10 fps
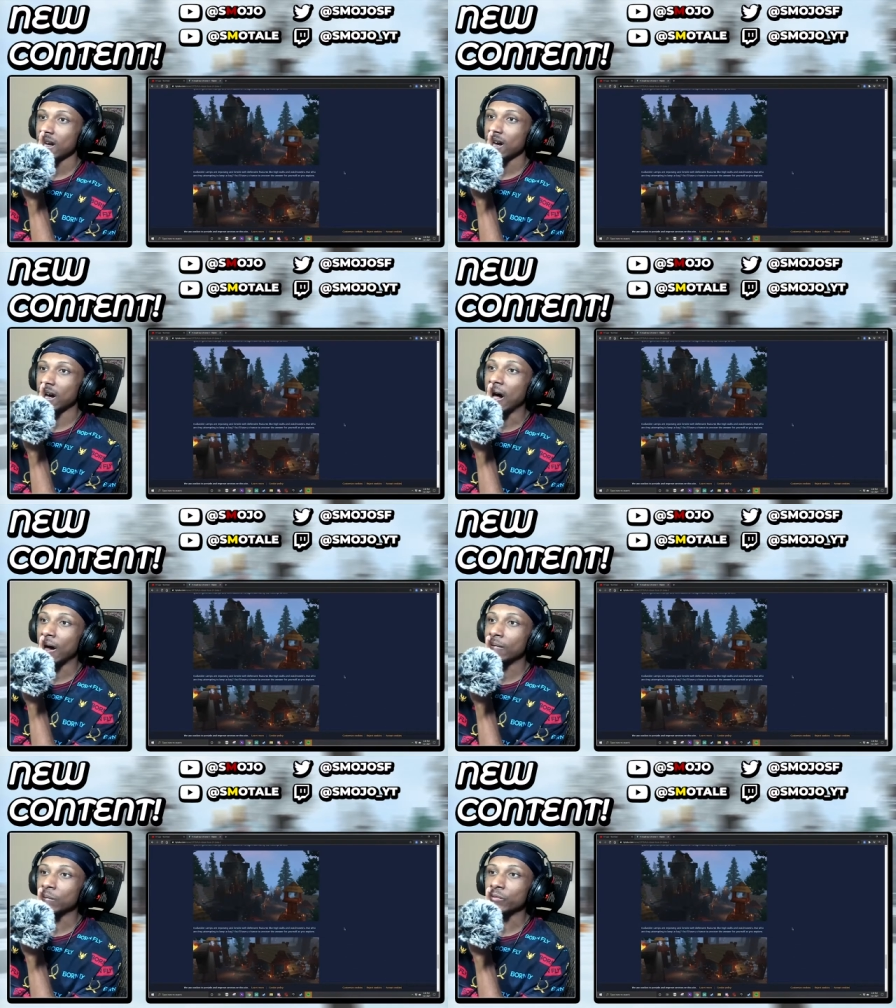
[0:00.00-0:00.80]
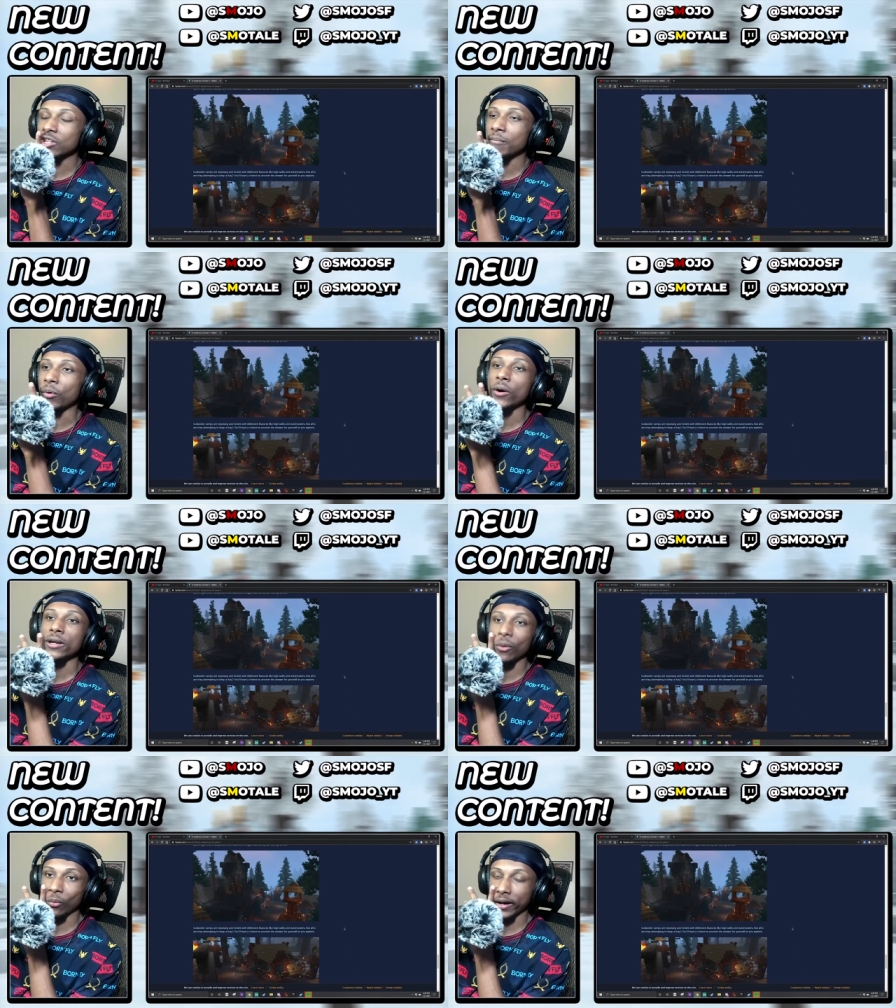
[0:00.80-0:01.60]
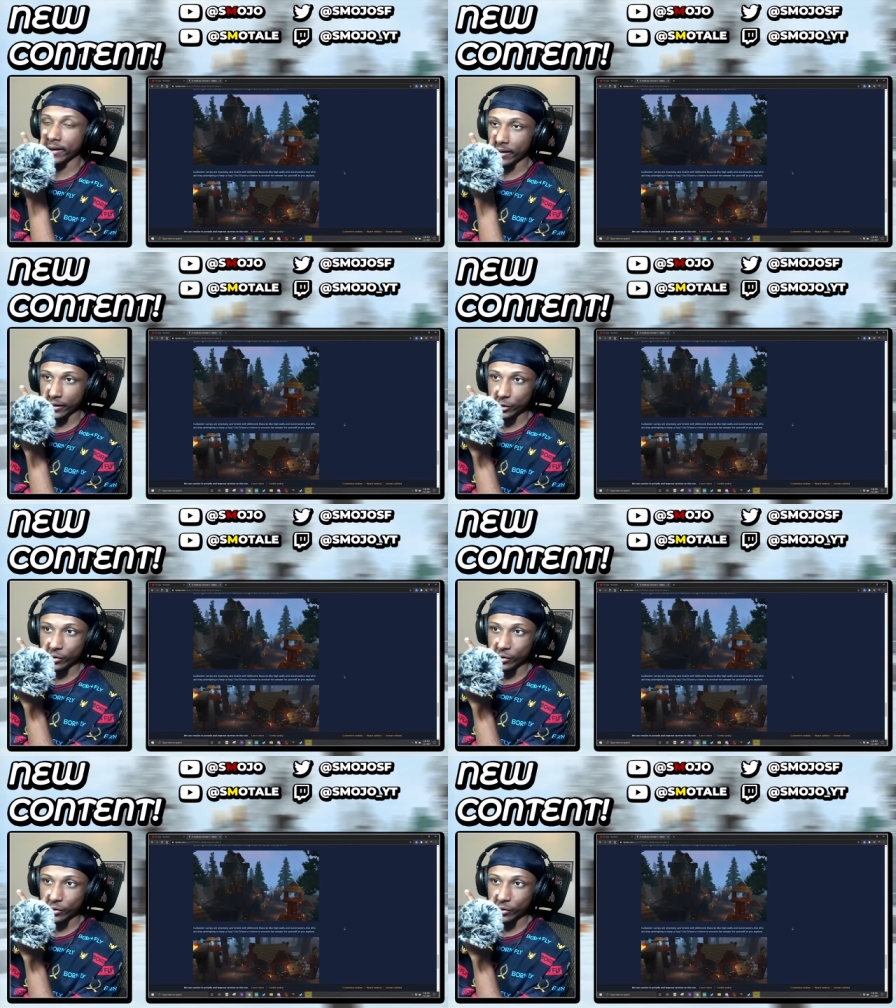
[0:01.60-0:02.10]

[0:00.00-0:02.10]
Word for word: um, to the point where you're